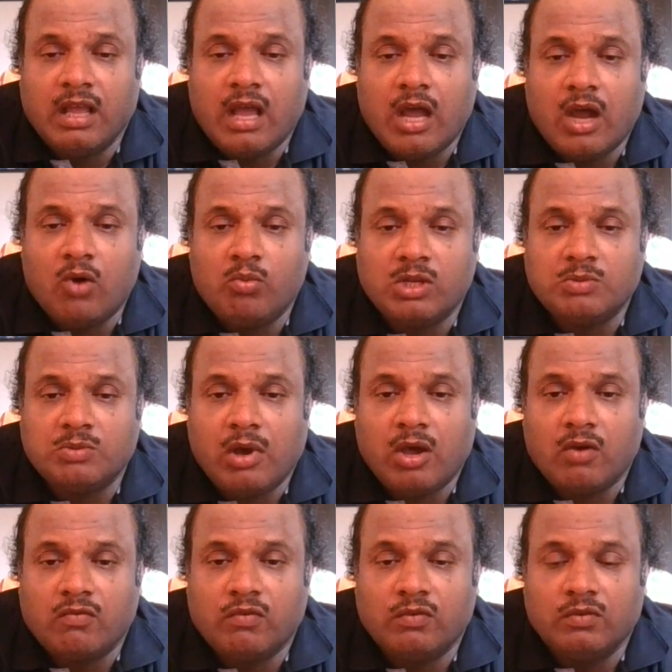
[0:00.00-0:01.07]
how much
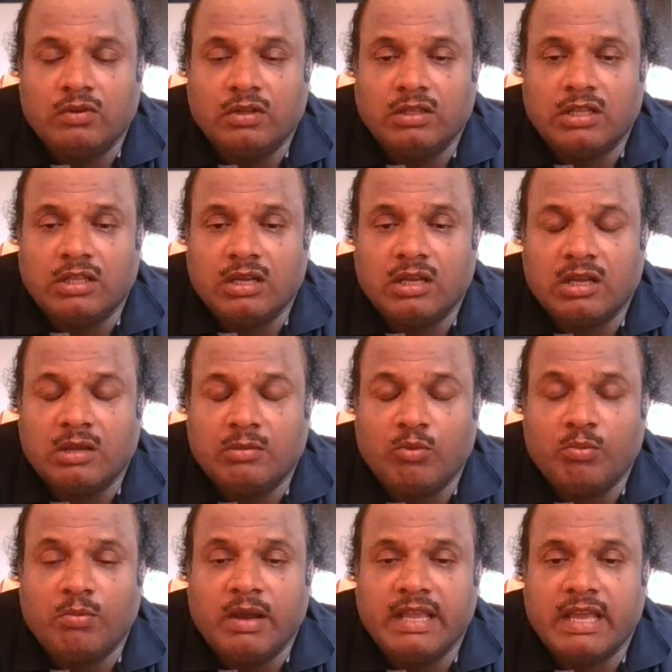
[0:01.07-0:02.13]
powerful the
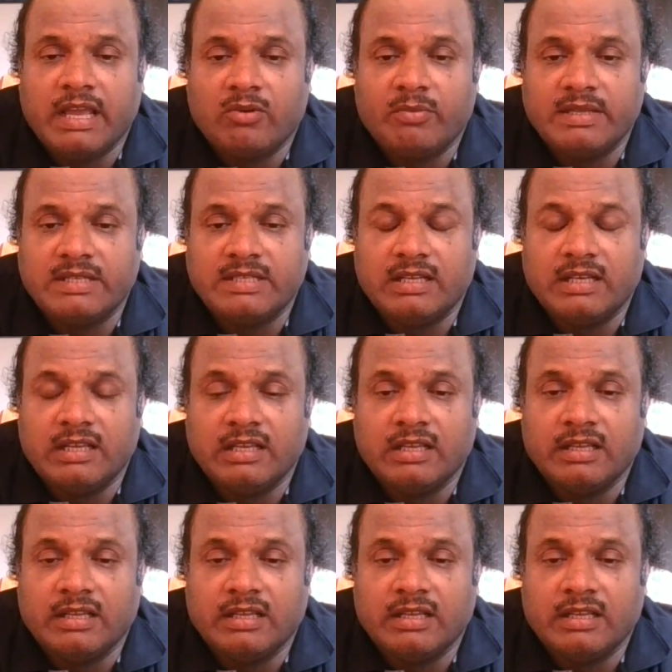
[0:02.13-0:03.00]
Mumbai have basically.